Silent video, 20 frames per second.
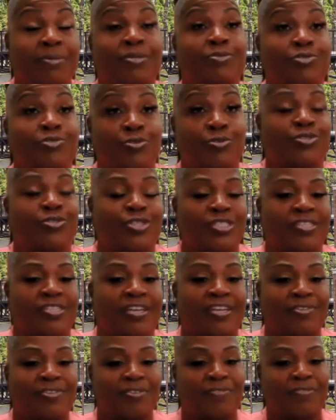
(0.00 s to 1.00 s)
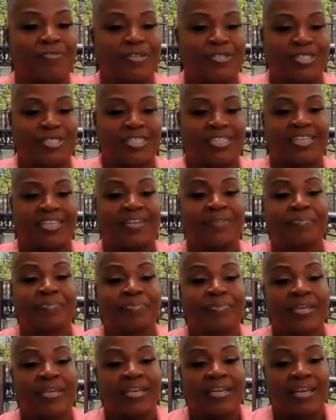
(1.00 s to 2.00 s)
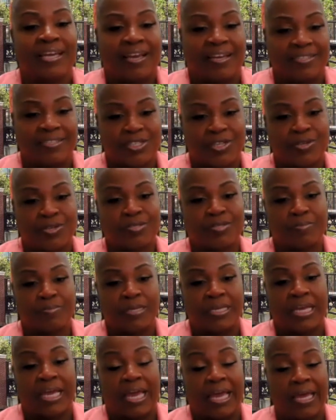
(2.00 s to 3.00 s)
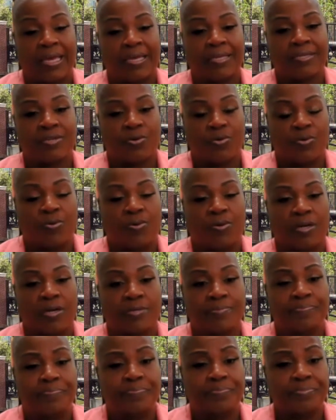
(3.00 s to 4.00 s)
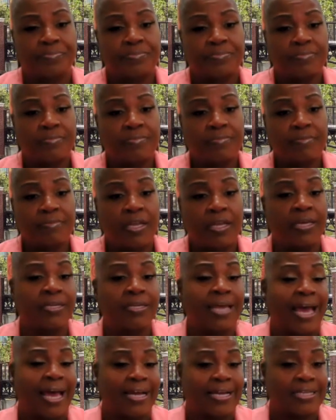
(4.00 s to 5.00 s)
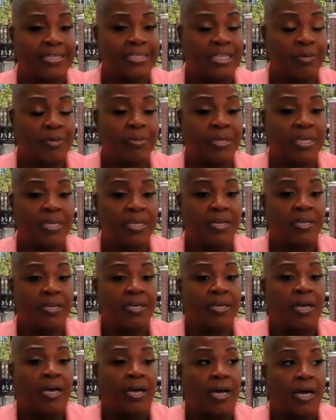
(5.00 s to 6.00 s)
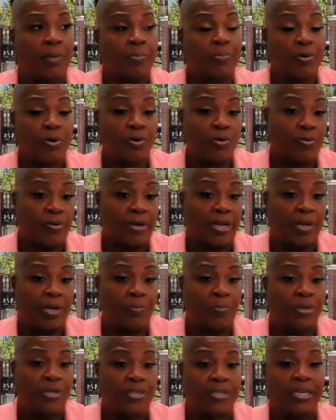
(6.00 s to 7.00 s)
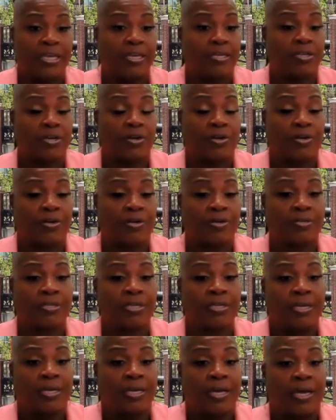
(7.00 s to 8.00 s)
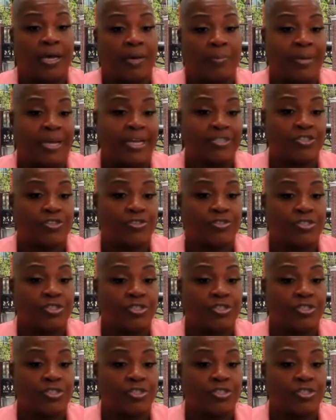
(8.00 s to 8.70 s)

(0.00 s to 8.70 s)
Georgia State University, and or an academic program where they can earn a bachelor's